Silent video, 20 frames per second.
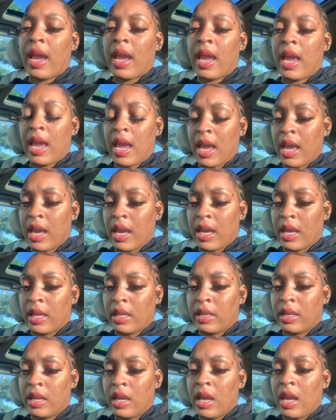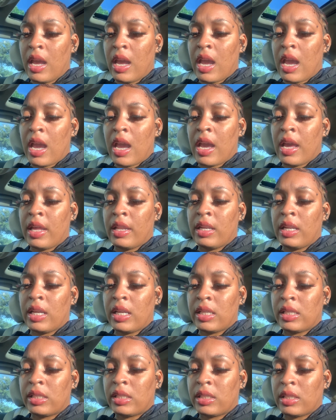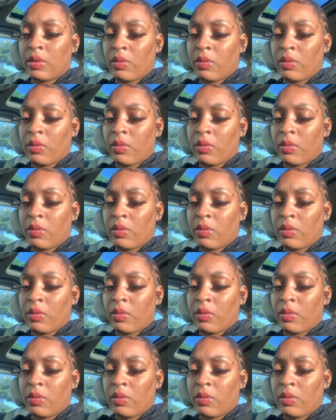head and his